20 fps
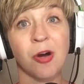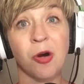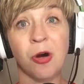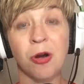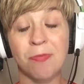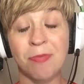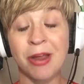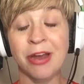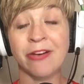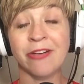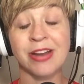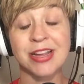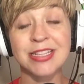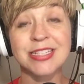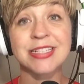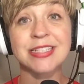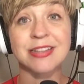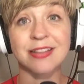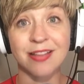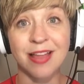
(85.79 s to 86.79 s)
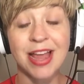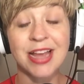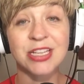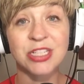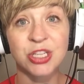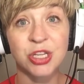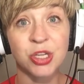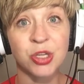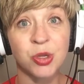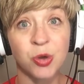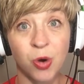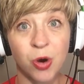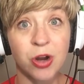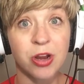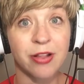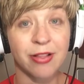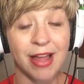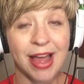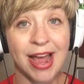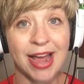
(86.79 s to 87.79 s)
or a parent selects
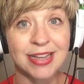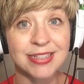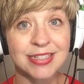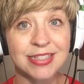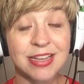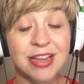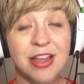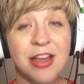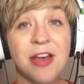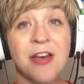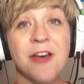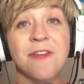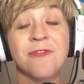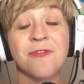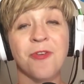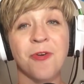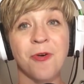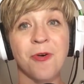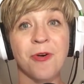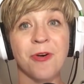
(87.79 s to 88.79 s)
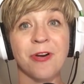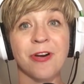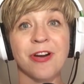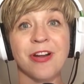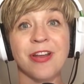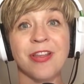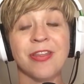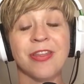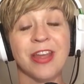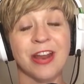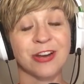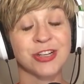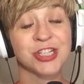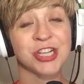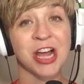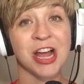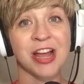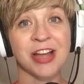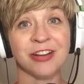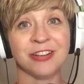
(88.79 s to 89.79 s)
your class for their
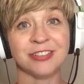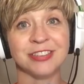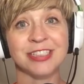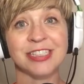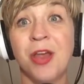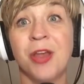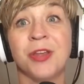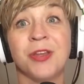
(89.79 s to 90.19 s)
child,